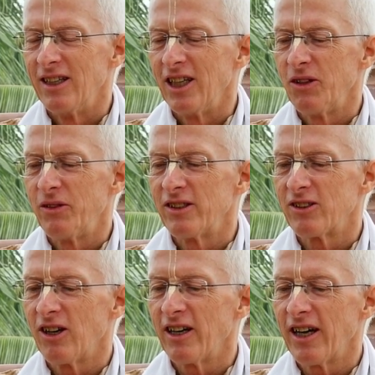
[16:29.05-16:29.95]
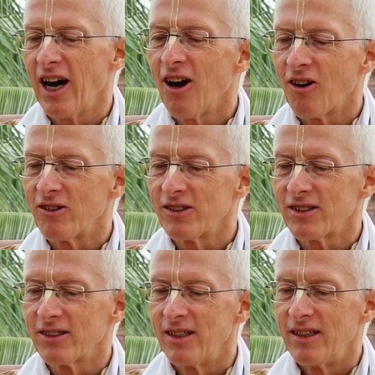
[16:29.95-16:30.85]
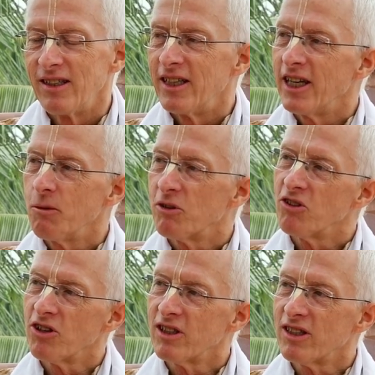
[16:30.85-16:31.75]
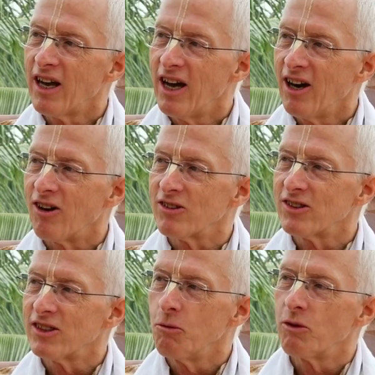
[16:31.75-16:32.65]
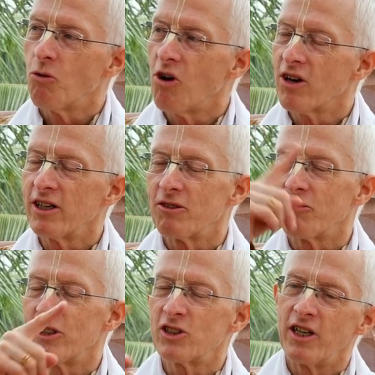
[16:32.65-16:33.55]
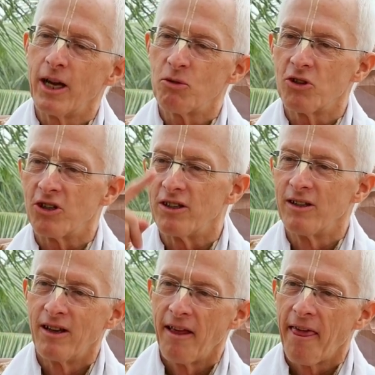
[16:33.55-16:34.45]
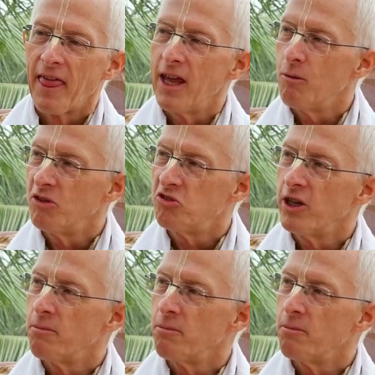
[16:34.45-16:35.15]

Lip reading: If he saw a house, he would look at the house, he would walk in a rich neighborhood, he would see a